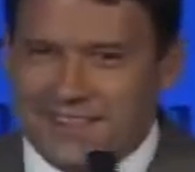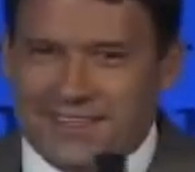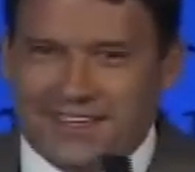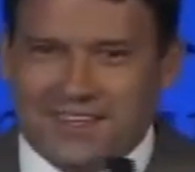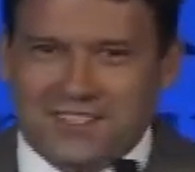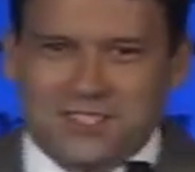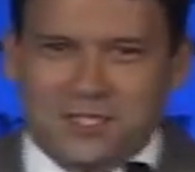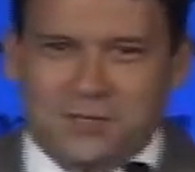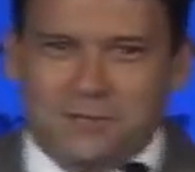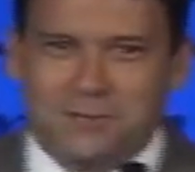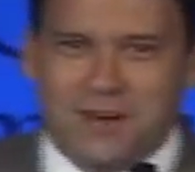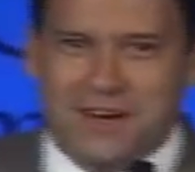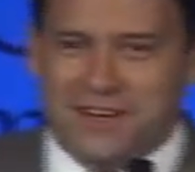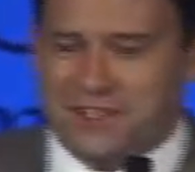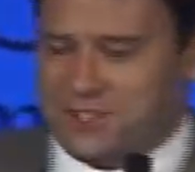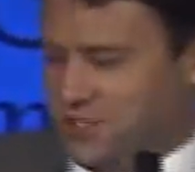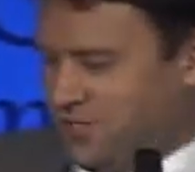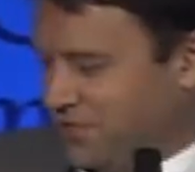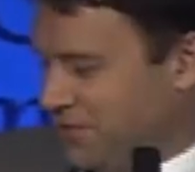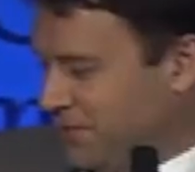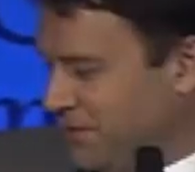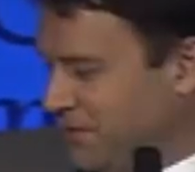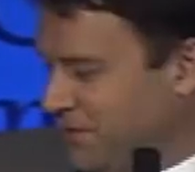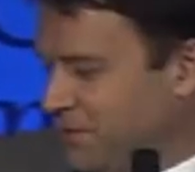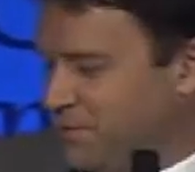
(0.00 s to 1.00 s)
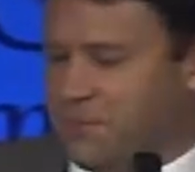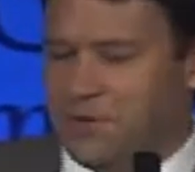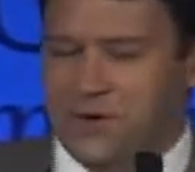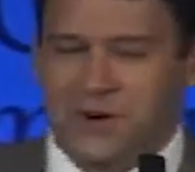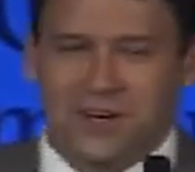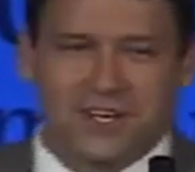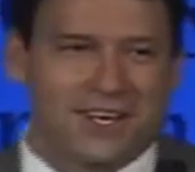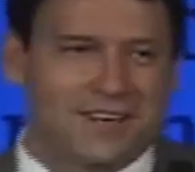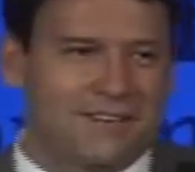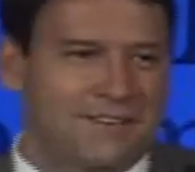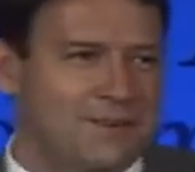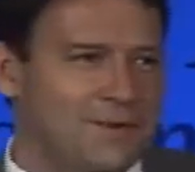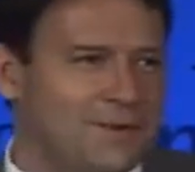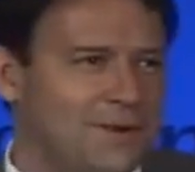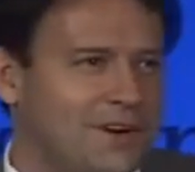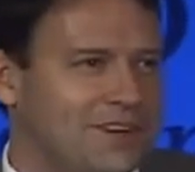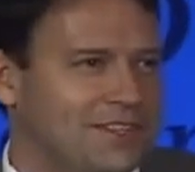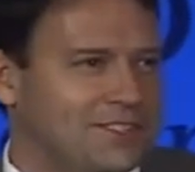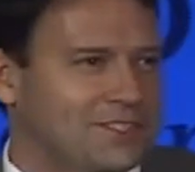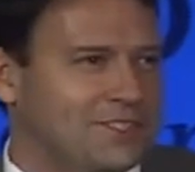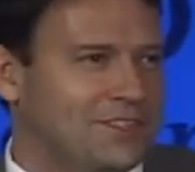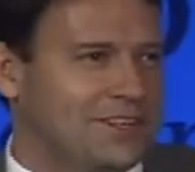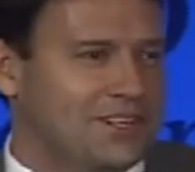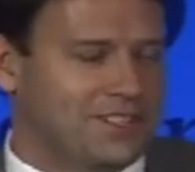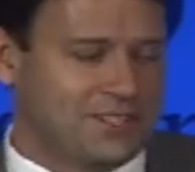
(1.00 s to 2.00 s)
Thanks so much. Good morning,
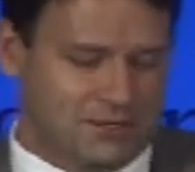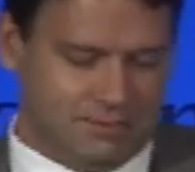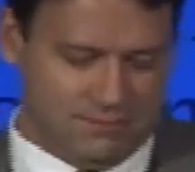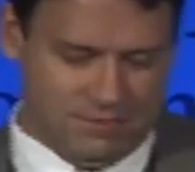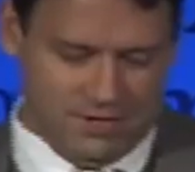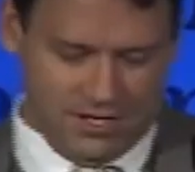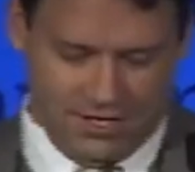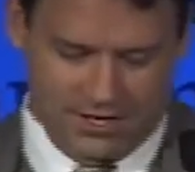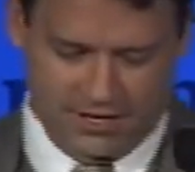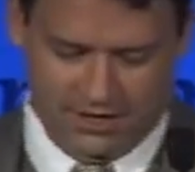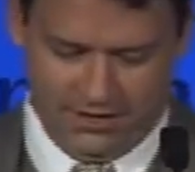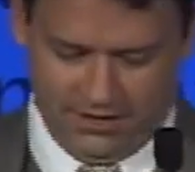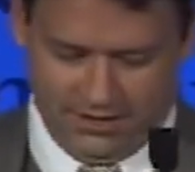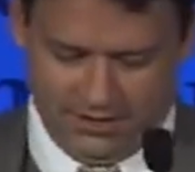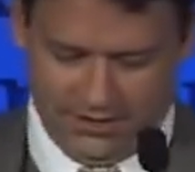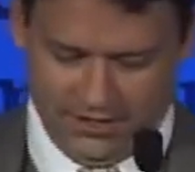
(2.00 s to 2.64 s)
everyone. It's great to be here.